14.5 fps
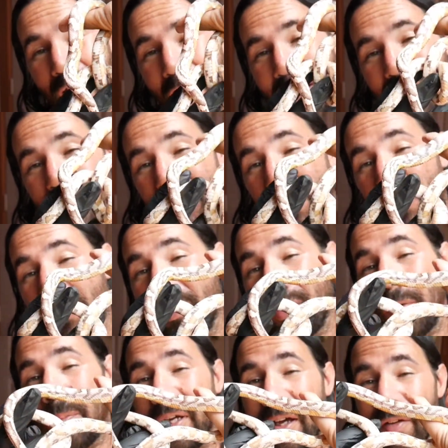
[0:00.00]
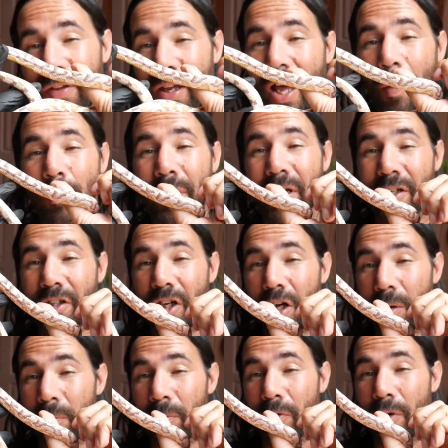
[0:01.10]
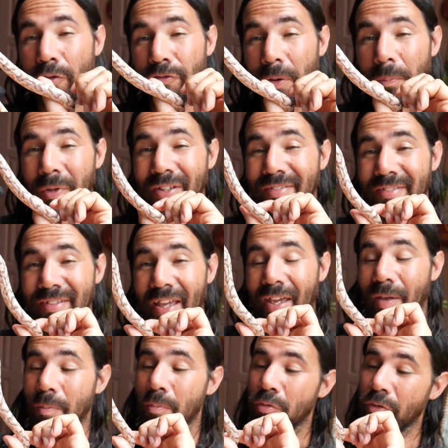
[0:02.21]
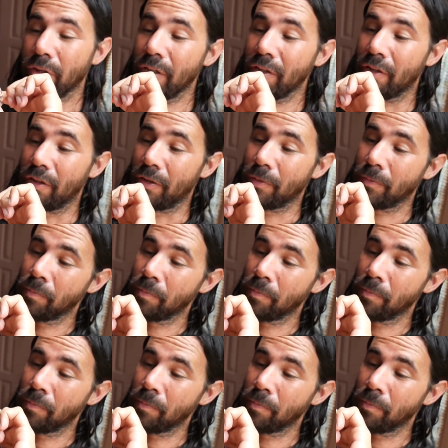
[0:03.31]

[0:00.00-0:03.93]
and show you the male that I picked up from the same breeder.